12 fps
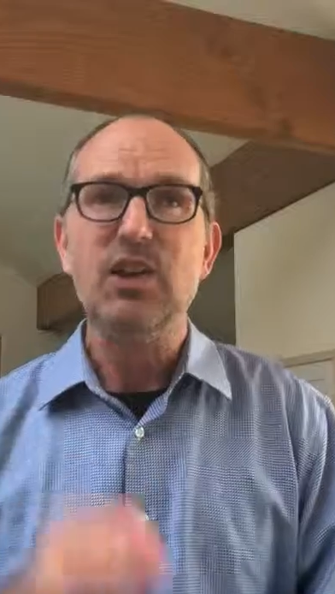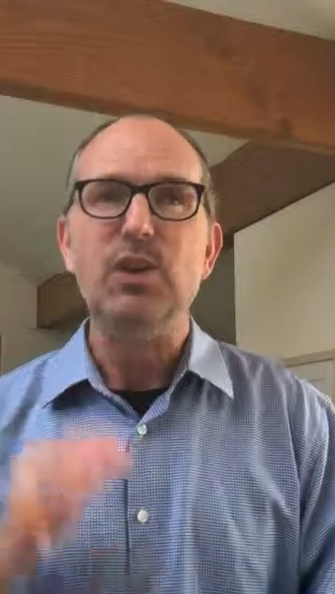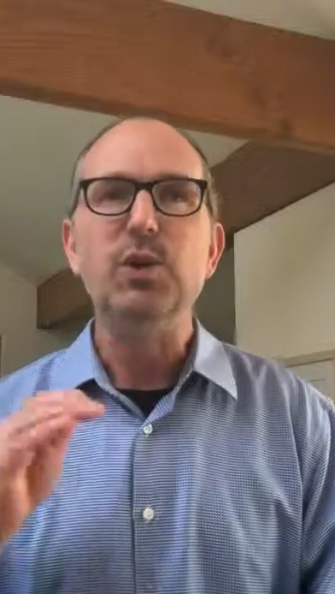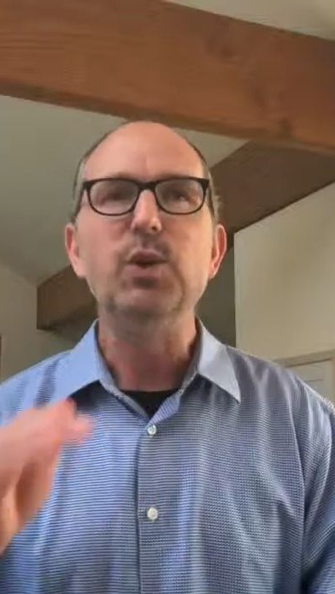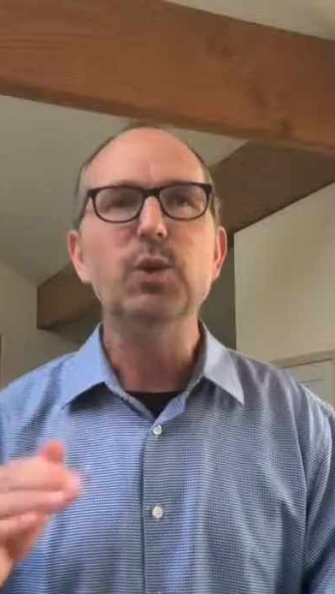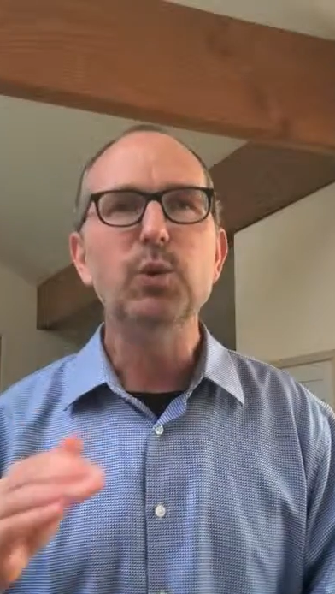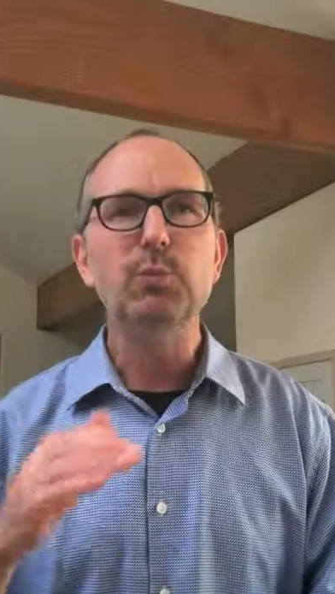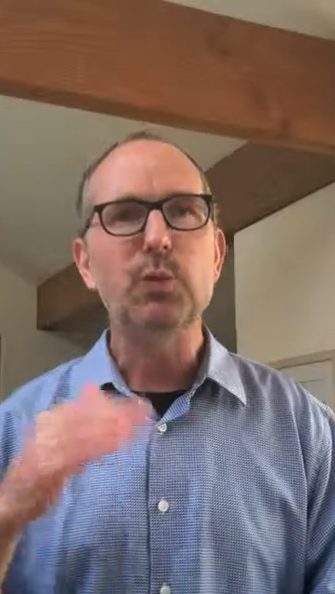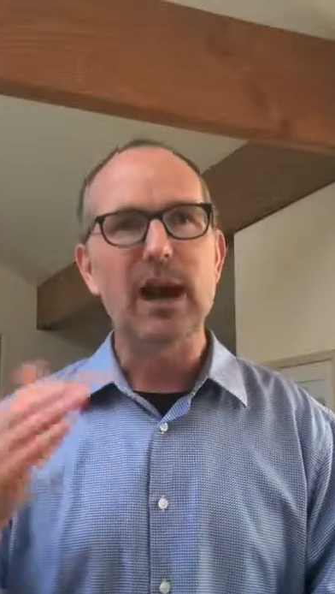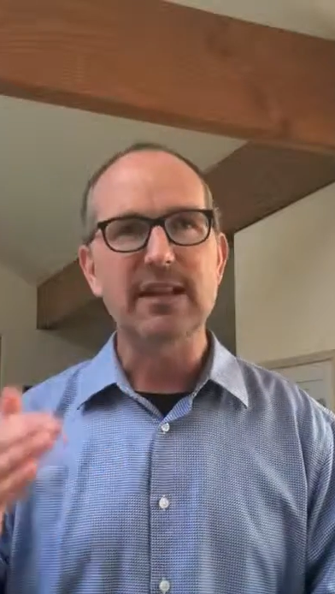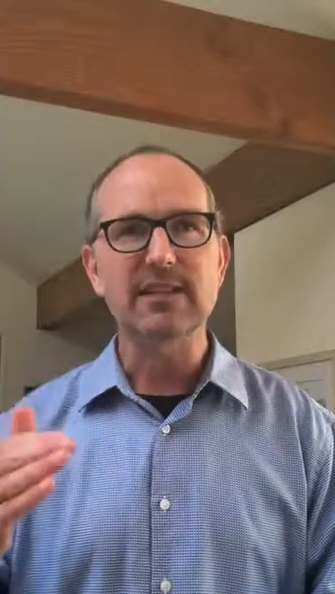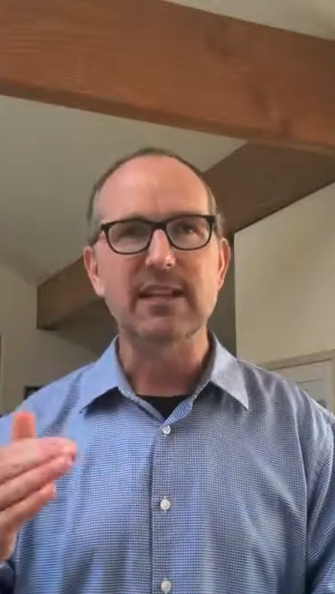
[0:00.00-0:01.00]
new
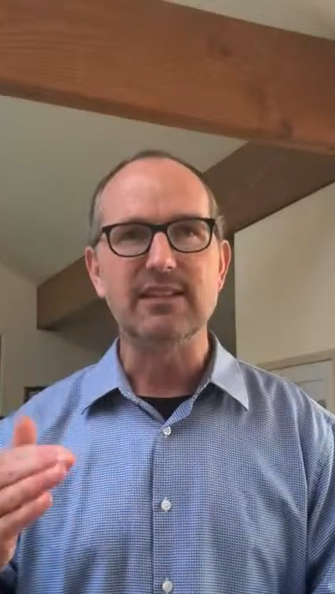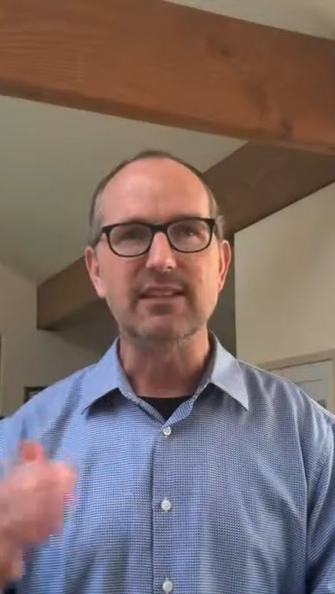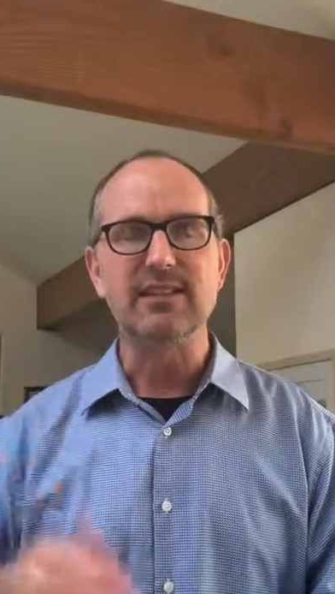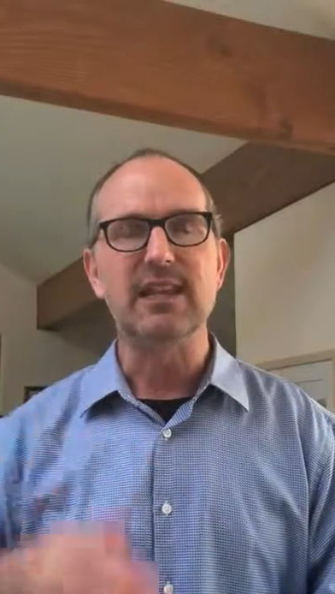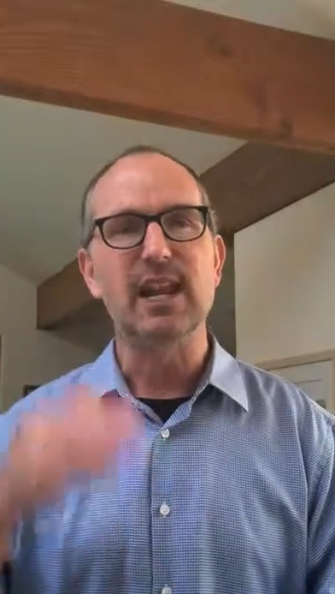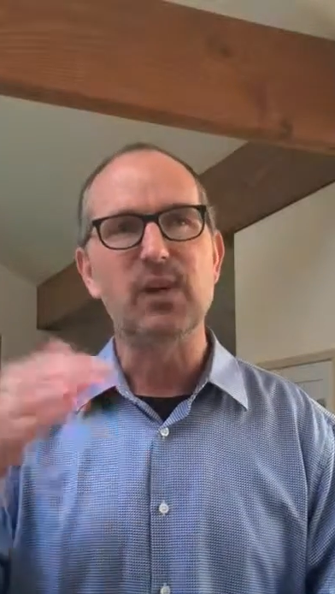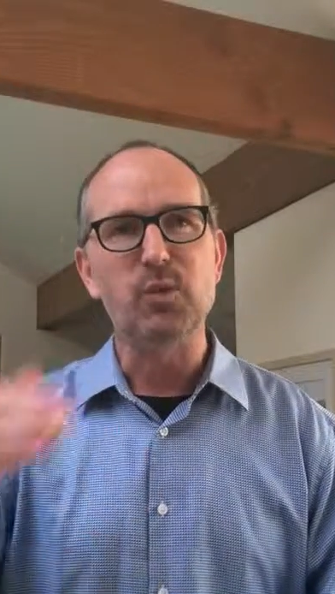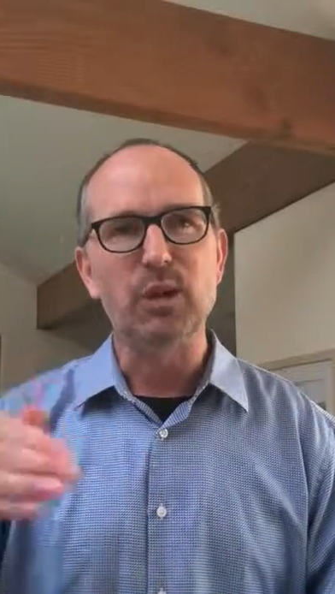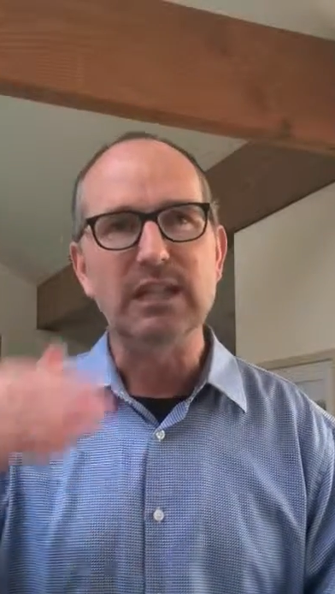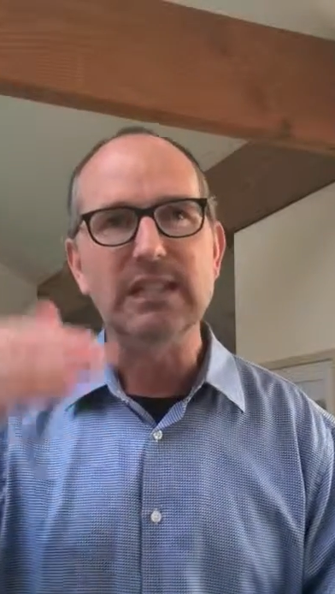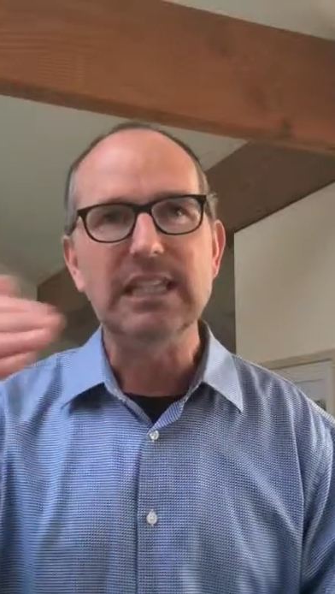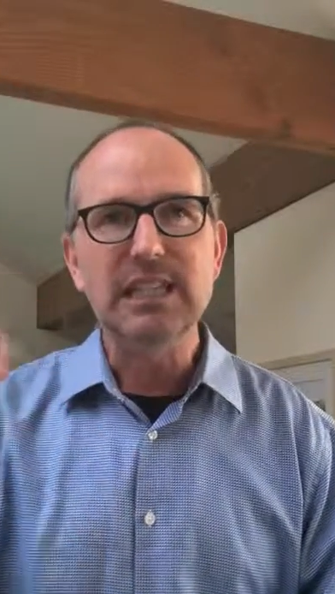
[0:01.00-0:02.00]
processes that I
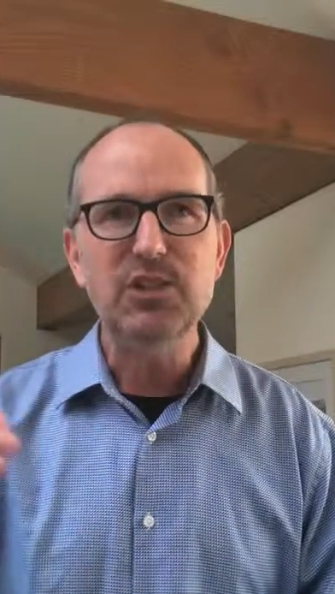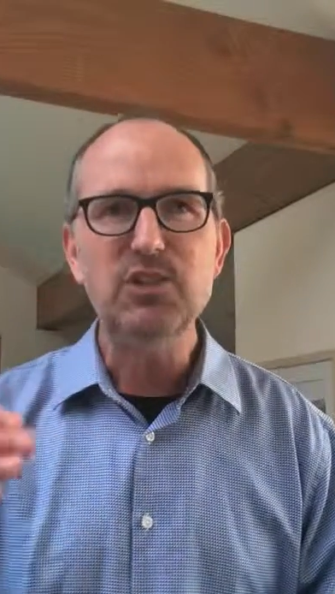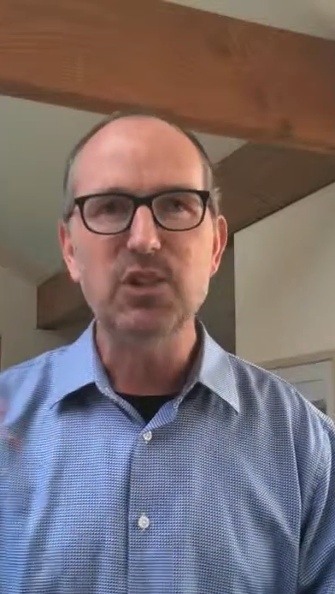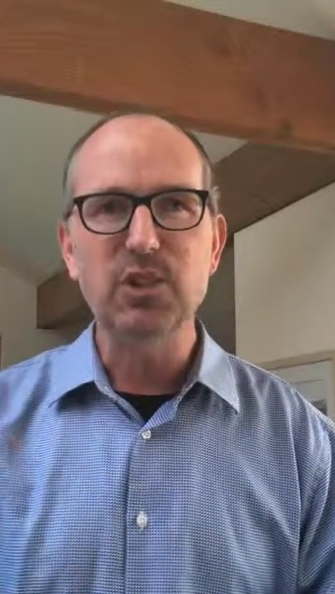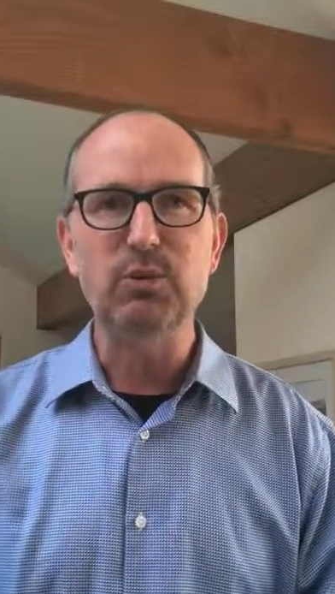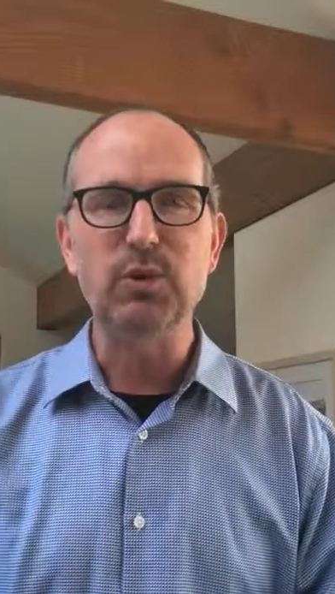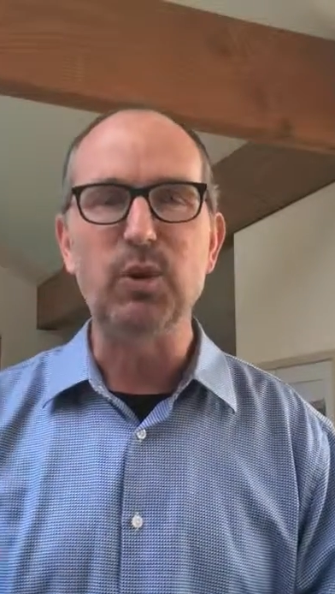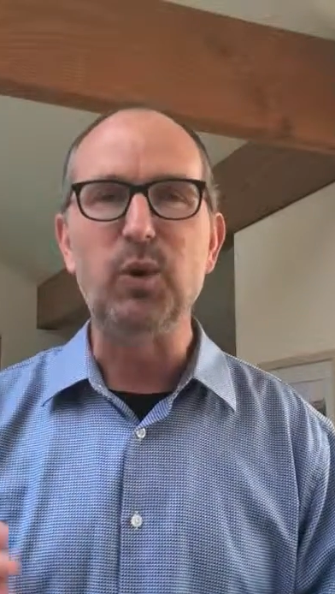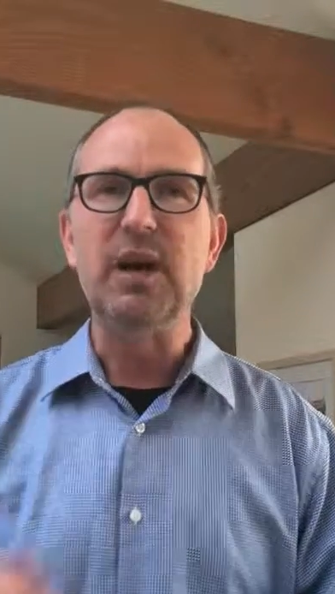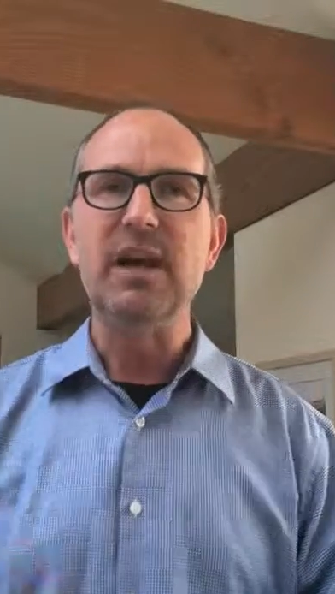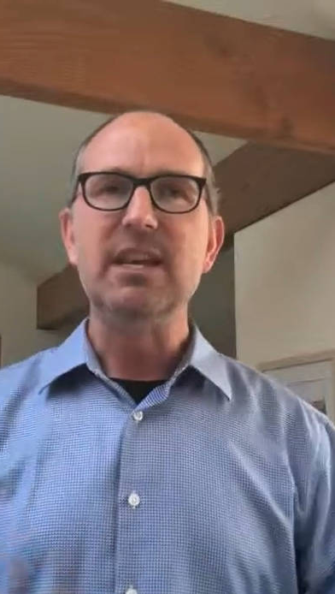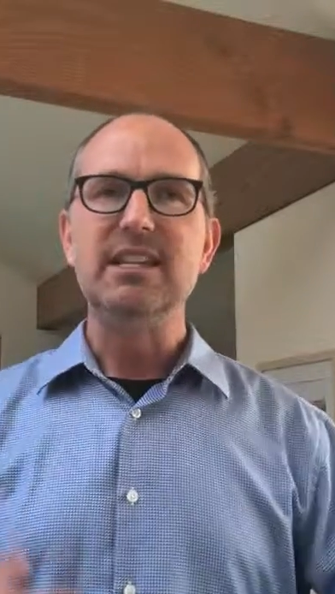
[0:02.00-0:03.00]
want to lead you
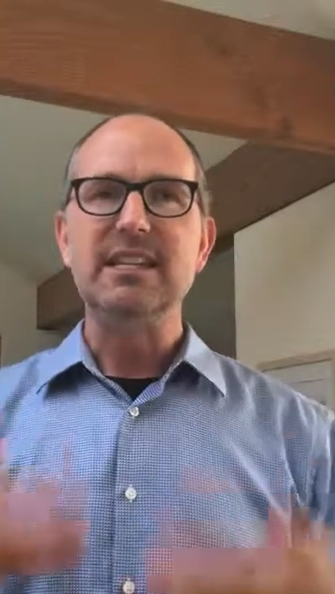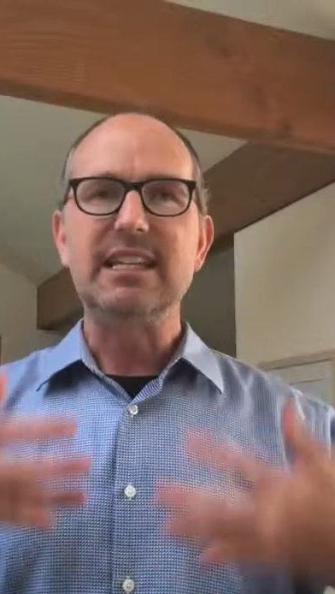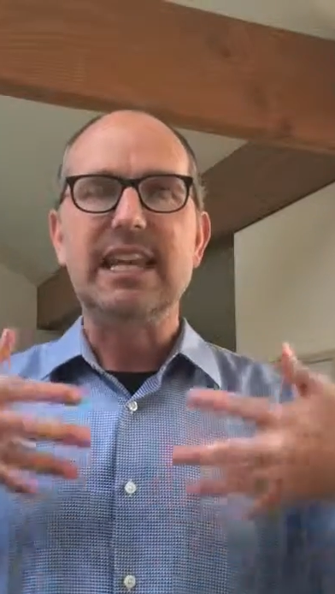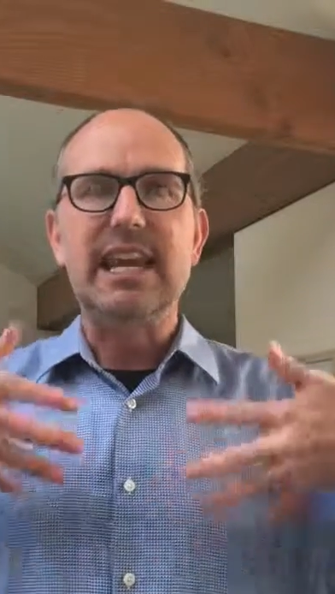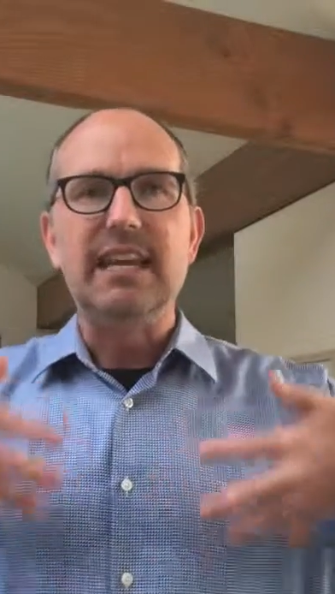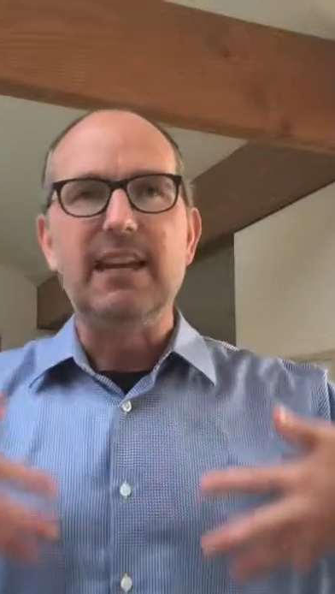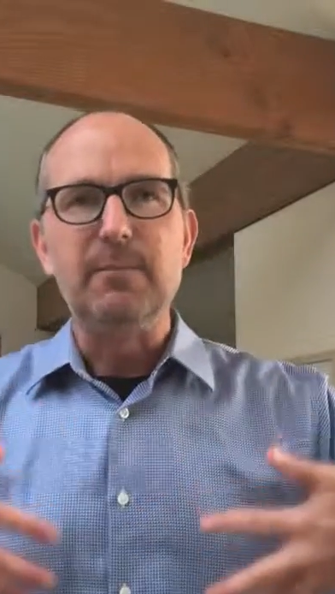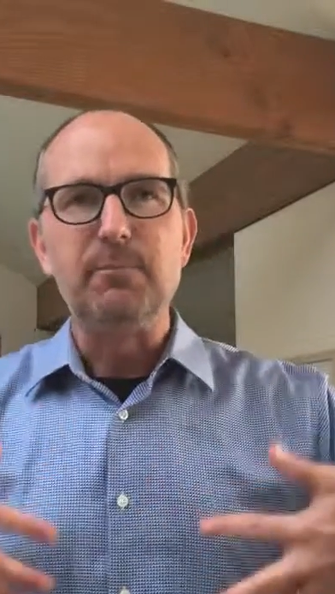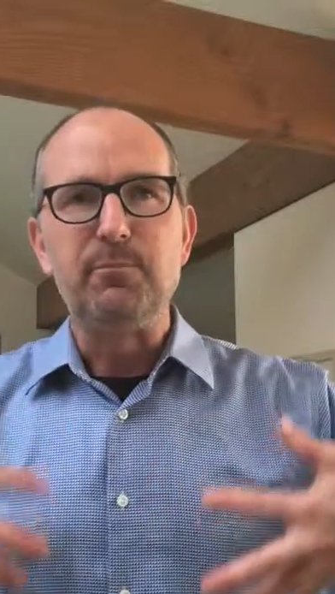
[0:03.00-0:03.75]
through to get